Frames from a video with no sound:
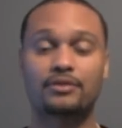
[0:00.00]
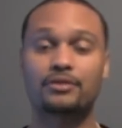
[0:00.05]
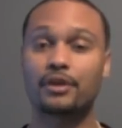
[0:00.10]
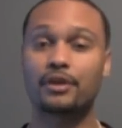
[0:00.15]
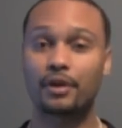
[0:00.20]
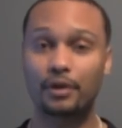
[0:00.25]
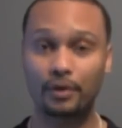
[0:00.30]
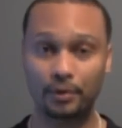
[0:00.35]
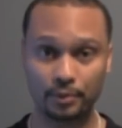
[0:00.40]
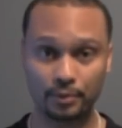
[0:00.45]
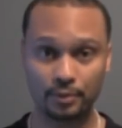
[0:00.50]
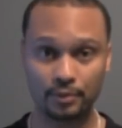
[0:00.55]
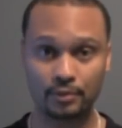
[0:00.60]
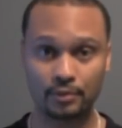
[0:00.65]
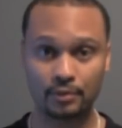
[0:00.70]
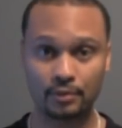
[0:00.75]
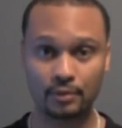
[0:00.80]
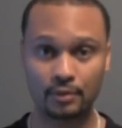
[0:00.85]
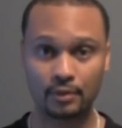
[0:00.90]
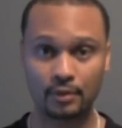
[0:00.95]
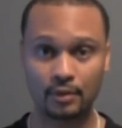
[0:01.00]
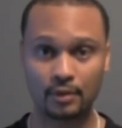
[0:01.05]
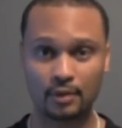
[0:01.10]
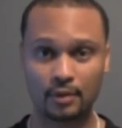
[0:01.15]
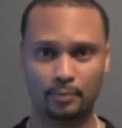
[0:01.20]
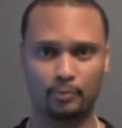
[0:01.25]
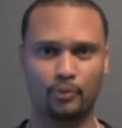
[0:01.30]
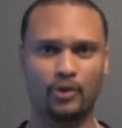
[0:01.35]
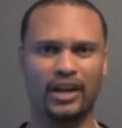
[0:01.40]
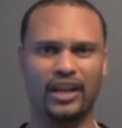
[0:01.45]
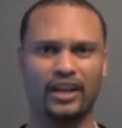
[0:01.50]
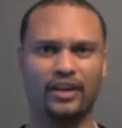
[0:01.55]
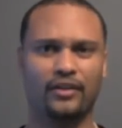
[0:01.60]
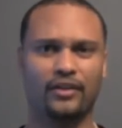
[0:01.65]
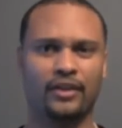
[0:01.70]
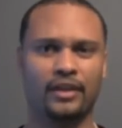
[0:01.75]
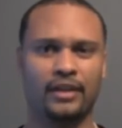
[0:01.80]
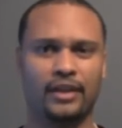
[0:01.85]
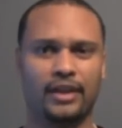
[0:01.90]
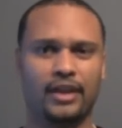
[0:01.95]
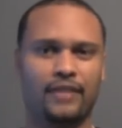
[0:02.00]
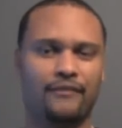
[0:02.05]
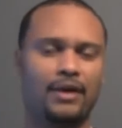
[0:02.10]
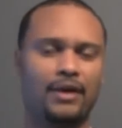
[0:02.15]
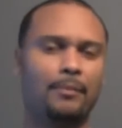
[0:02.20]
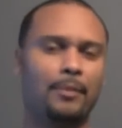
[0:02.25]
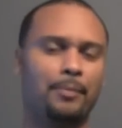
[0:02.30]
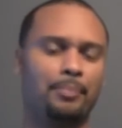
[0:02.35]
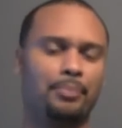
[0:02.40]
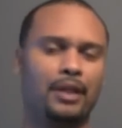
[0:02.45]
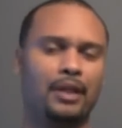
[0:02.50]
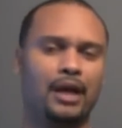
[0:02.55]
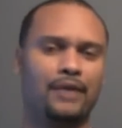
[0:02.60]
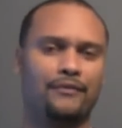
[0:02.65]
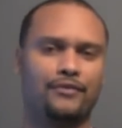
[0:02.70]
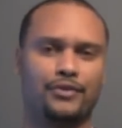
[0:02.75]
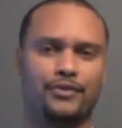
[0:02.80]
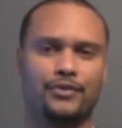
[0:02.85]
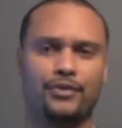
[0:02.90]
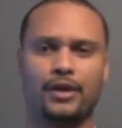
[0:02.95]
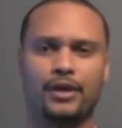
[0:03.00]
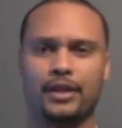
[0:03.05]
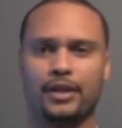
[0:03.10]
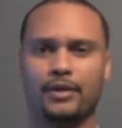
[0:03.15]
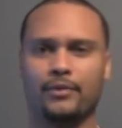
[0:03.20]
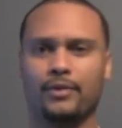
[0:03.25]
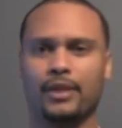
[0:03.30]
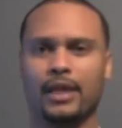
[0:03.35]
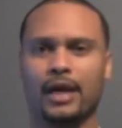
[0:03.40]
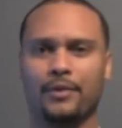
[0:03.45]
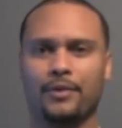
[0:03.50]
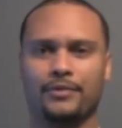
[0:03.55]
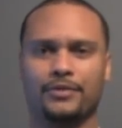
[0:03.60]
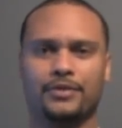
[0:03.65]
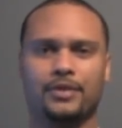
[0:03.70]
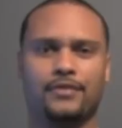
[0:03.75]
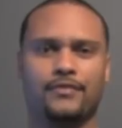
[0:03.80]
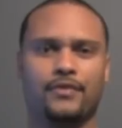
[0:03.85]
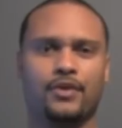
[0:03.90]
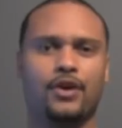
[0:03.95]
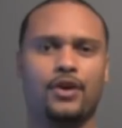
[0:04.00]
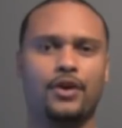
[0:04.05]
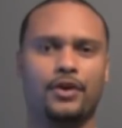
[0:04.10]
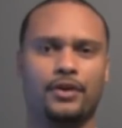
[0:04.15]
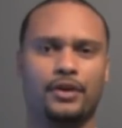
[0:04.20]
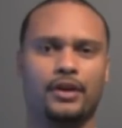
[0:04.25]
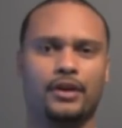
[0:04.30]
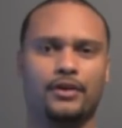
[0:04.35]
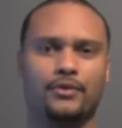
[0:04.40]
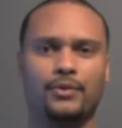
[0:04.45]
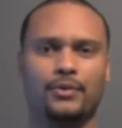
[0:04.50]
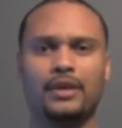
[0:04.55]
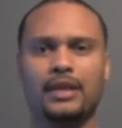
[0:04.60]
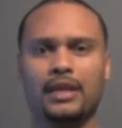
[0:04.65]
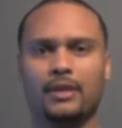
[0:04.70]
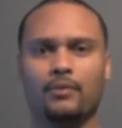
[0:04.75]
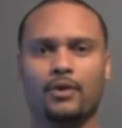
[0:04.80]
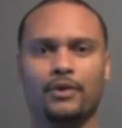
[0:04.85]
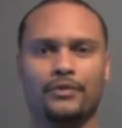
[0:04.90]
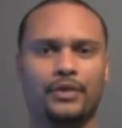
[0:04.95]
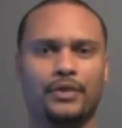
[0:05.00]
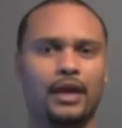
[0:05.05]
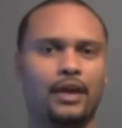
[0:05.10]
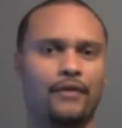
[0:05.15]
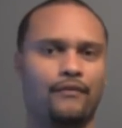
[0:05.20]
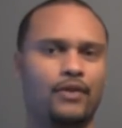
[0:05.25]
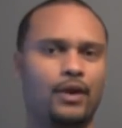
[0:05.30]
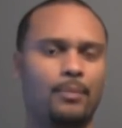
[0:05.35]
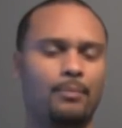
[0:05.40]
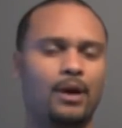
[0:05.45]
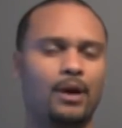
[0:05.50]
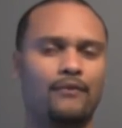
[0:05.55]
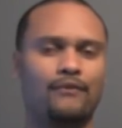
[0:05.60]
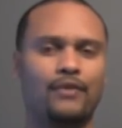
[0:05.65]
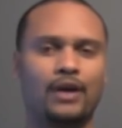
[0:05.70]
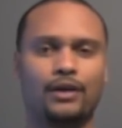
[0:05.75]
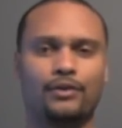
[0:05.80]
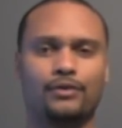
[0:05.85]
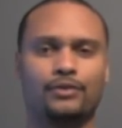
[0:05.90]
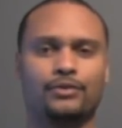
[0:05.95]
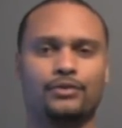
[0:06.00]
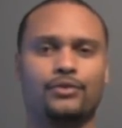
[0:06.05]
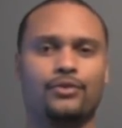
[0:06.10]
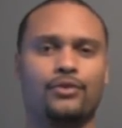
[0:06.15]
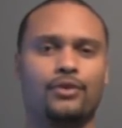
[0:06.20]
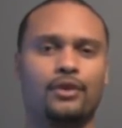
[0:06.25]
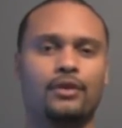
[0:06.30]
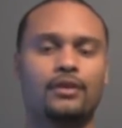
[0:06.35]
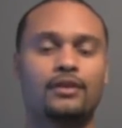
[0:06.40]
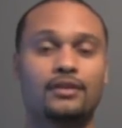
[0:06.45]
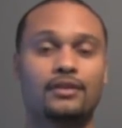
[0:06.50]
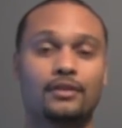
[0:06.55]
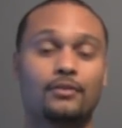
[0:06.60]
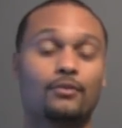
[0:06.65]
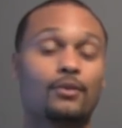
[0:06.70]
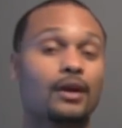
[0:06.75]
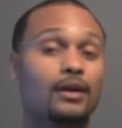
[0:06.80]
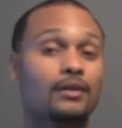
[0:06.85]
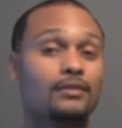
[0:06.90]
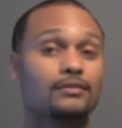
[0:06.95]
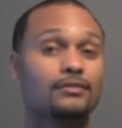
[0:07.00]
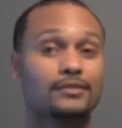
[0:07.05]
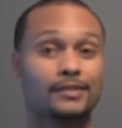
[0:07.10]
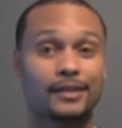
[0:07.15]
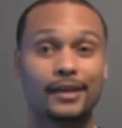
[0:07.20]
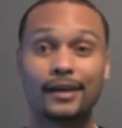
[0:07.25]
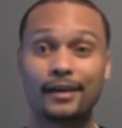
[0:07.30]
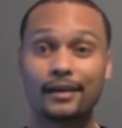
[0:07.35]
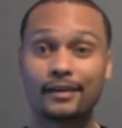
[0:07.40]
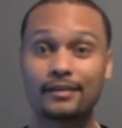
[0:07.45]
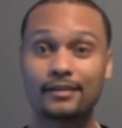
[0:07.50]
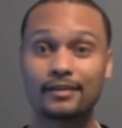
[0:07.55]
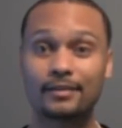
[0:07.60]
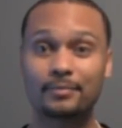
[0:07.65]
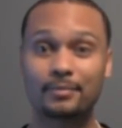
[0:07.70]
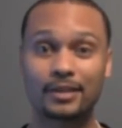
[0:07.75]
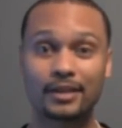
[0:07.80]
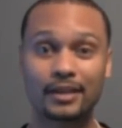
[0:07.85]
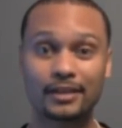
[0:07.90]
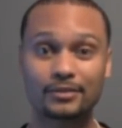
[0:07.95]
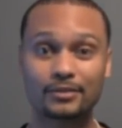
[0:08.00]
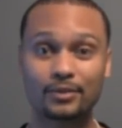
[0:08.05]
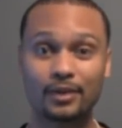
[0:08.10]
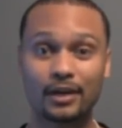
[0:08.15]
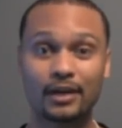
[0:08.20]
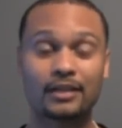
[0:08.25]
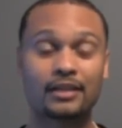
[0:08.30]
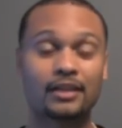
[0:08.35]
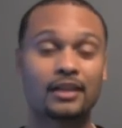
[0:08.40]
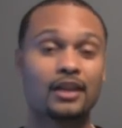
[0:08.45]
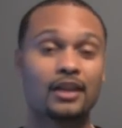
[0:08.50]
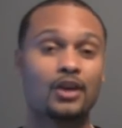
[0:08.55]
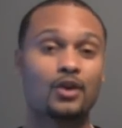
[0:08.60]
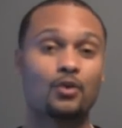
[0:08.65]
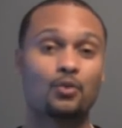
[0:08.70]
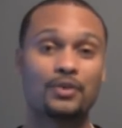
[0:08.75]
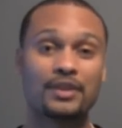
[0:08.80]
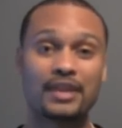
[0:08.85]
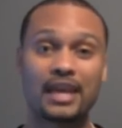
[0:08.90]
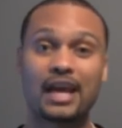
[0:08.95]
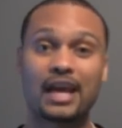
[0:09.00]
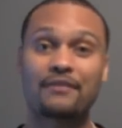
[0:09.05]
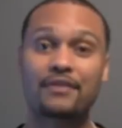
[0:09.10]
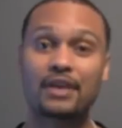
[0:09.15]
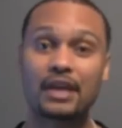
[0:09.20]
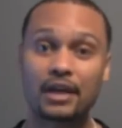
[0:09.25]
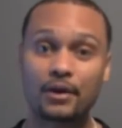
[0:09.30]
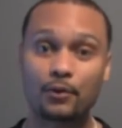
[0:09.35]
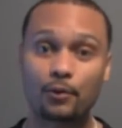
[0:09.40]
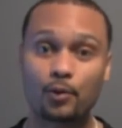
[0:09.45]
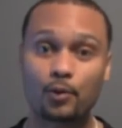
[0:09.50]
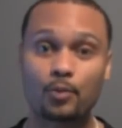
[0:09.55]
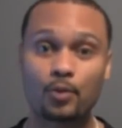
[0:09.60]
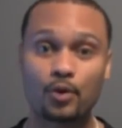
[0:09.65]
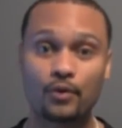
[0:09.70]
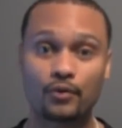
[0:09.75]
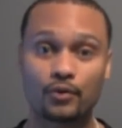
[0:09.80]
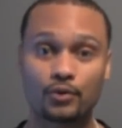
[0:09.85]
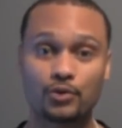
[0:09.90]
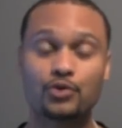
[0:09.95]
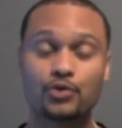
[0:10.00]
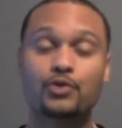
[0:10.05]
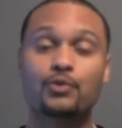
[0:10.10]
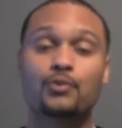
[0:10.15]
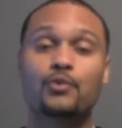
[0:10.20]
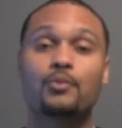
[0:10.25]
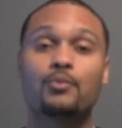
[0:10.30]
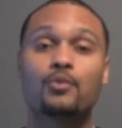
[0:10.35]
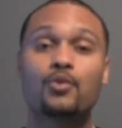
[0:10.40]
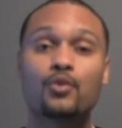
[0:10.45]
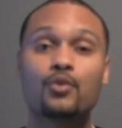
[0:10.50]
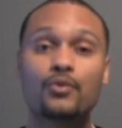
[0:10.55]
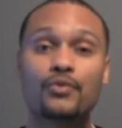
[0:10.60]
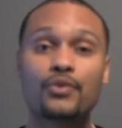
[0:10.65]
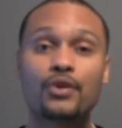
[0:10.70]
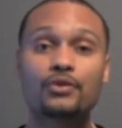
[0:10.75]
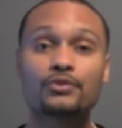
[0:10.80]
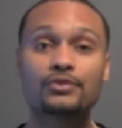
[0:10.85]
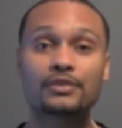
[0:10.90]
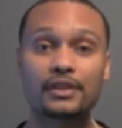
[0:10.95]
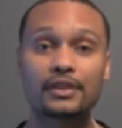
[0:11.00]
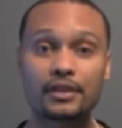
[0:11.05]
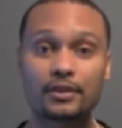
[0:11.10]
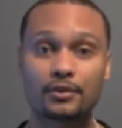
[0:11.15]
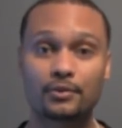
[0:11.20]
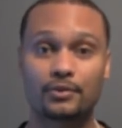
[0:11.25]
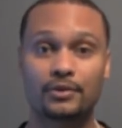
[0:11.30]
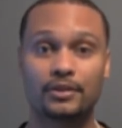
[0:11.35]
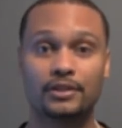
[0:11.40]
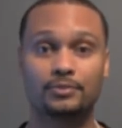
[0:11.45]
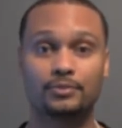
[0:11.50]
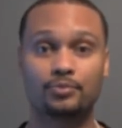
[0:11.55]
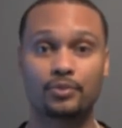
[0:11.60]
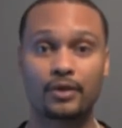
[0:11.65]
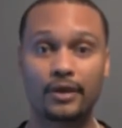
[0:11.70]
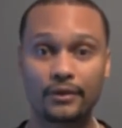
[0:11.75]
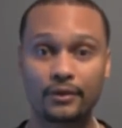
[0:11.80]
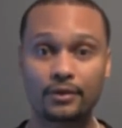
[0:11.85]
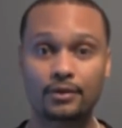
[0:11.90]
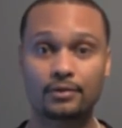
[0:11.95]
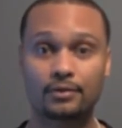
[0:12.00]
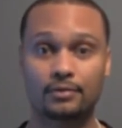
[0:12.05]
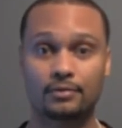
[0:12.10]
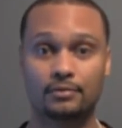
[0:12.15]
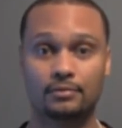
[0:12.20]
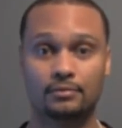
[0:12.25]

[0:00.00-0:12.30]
No. Well, if I'm applying for credit, will I receive a hard inquiry and won't that affect my FICO score? Well, yeah, but guess what? We have ankle removal. You can remove those inquiries, brother.